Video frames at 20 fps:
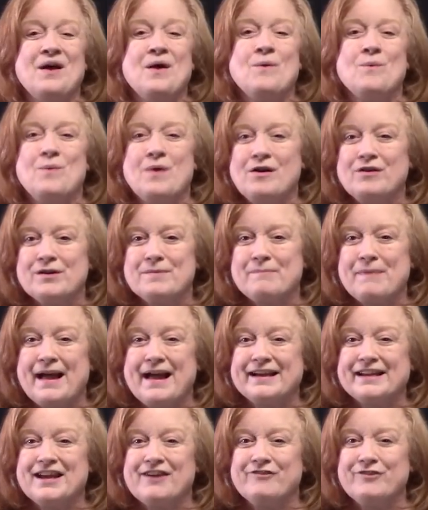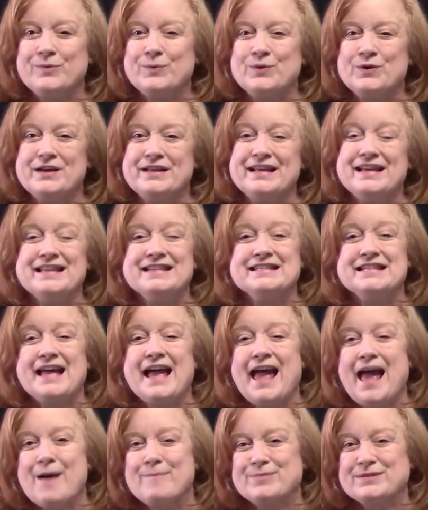Welcome back everyone
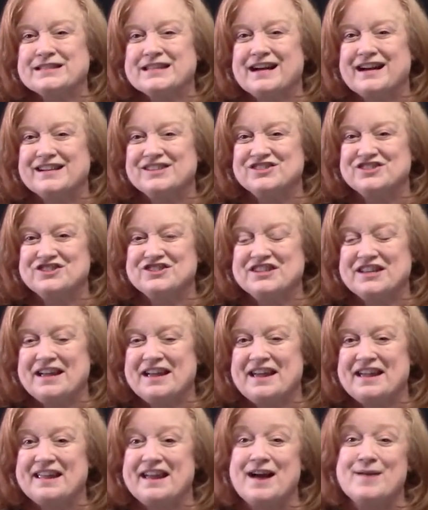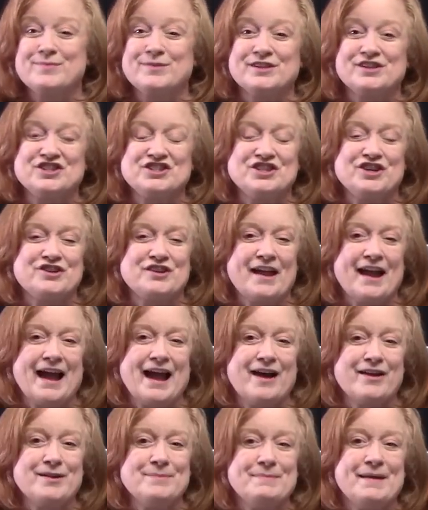to Appetizer Day. I'm going to show you
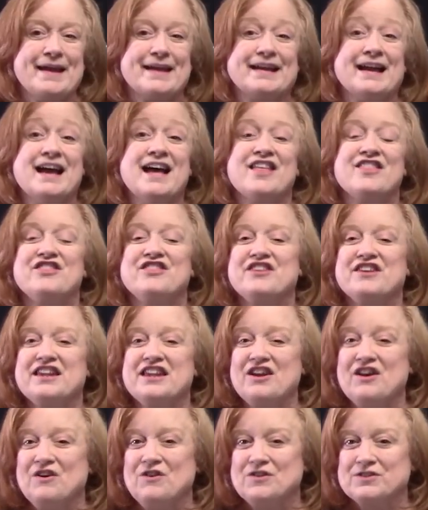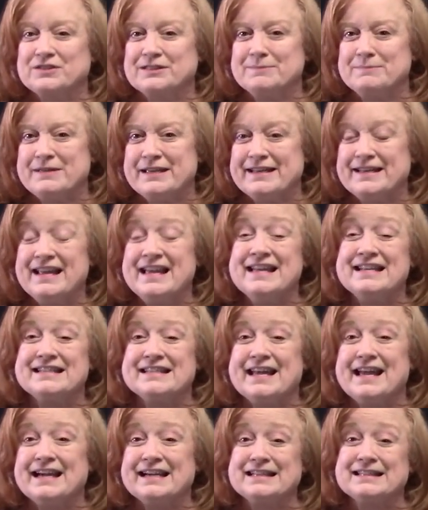how to make the ultimate
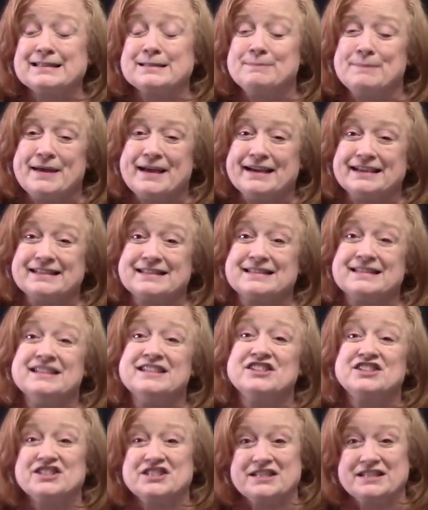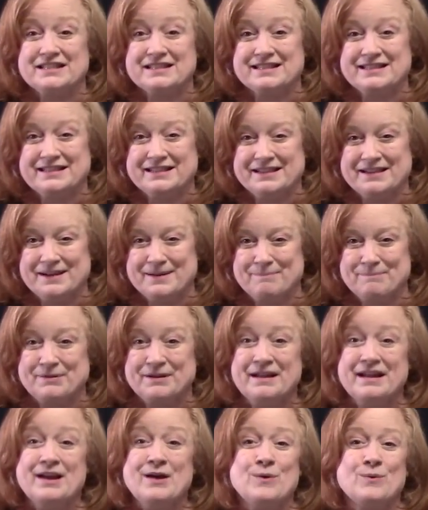Tex-Mex cheese dip.
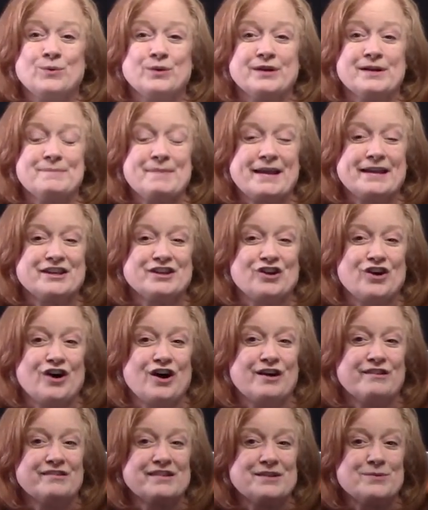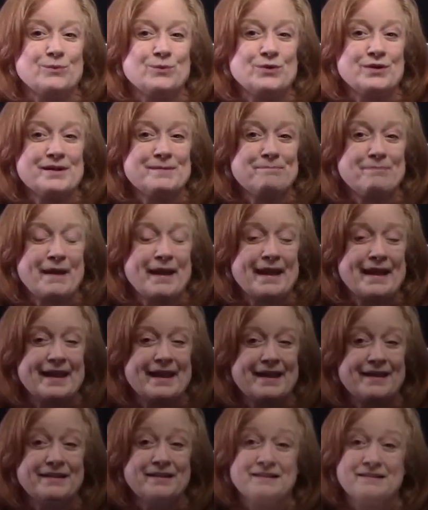We're going to make it all in one
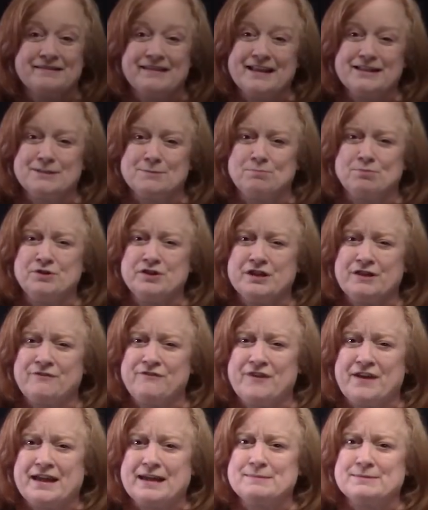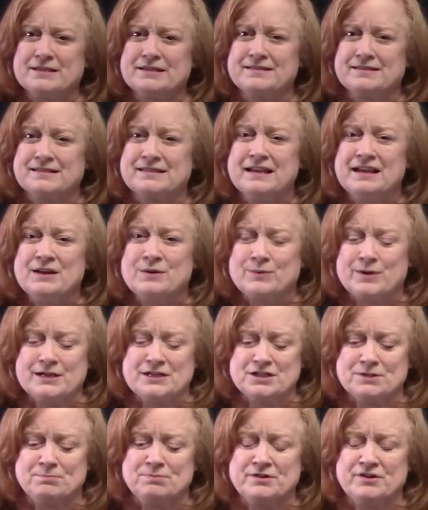pan. That's pretty famous, where you
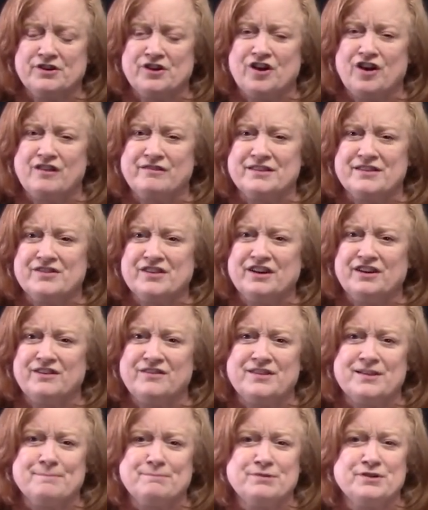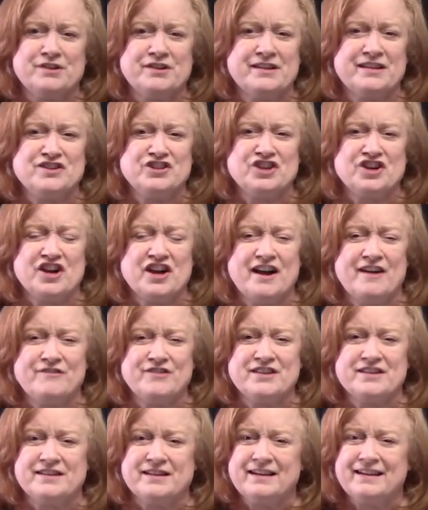just put it all in there and then put it in your
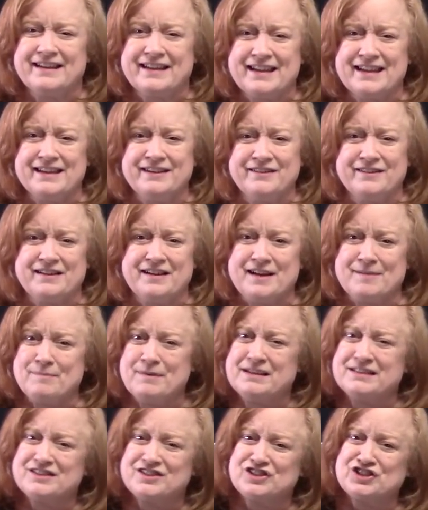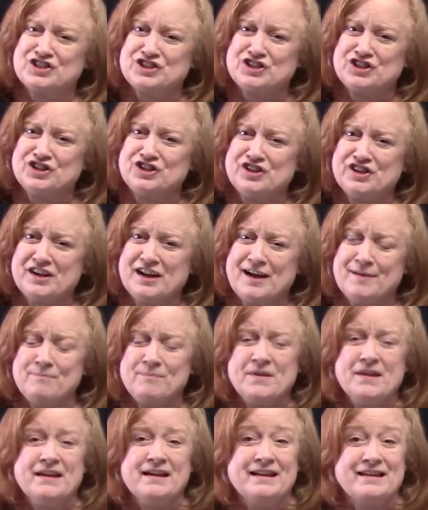oven, heat it up, stir it
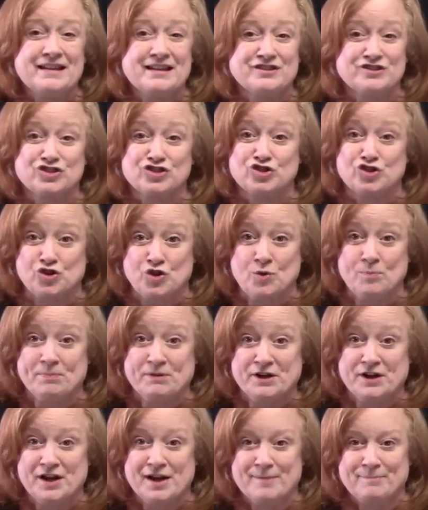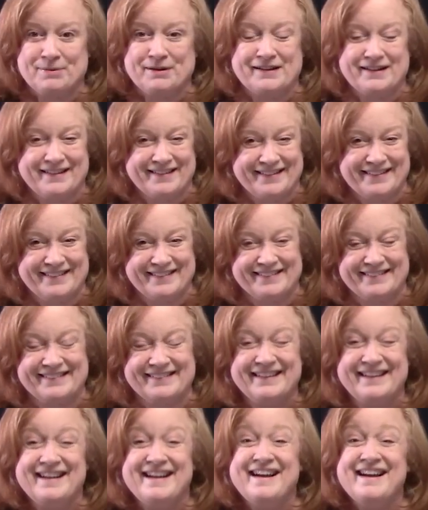up, and scoop it up.
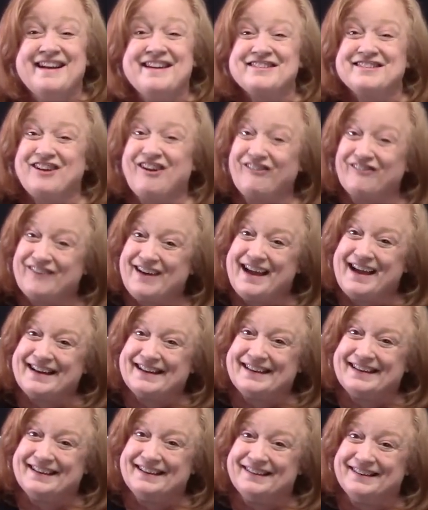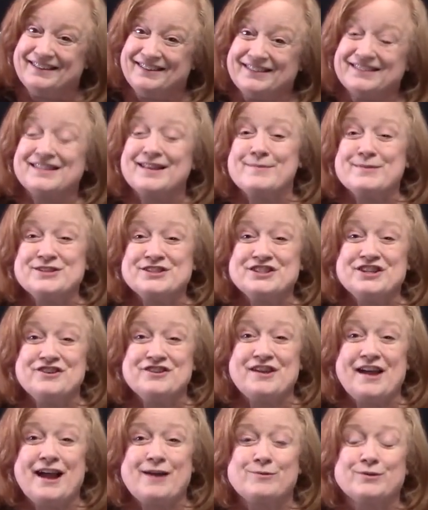Y'all ready? Let me show
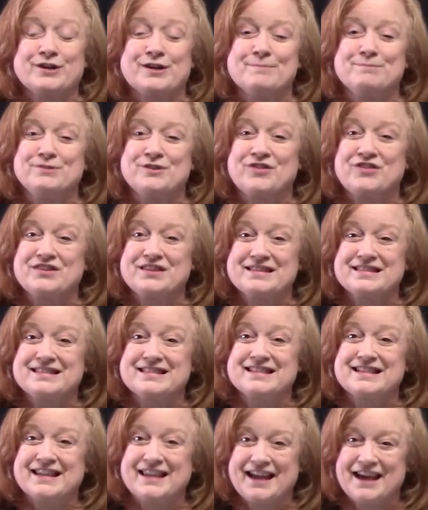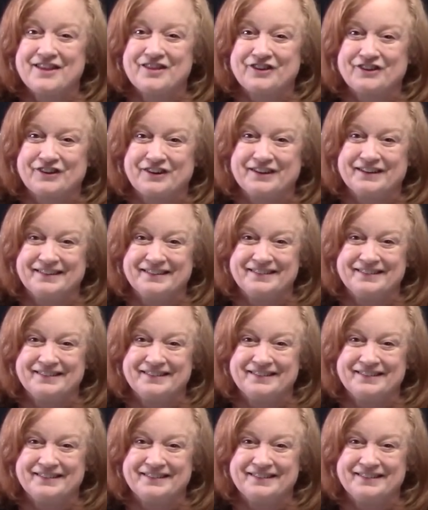you how we're going to put this together.